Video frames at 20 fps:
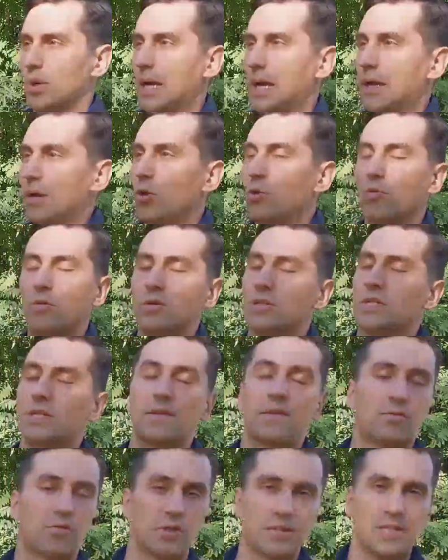you will see
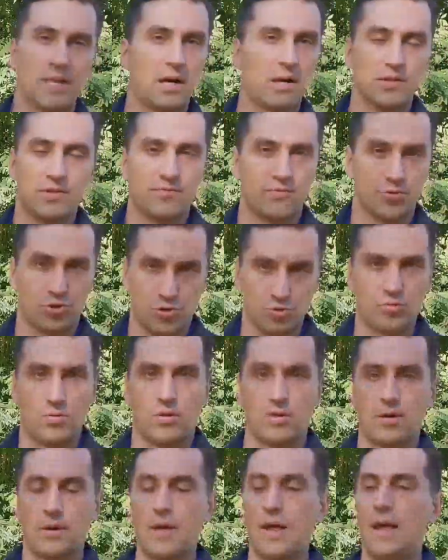the results for
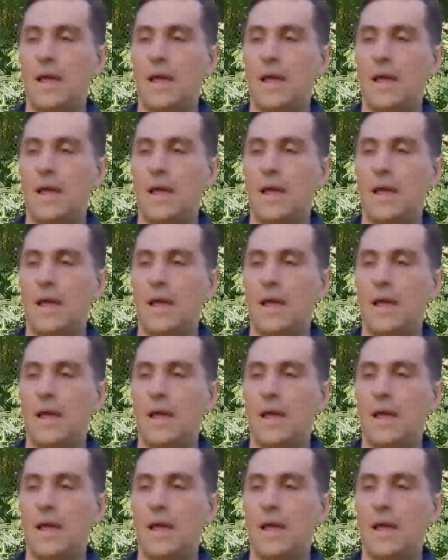sure.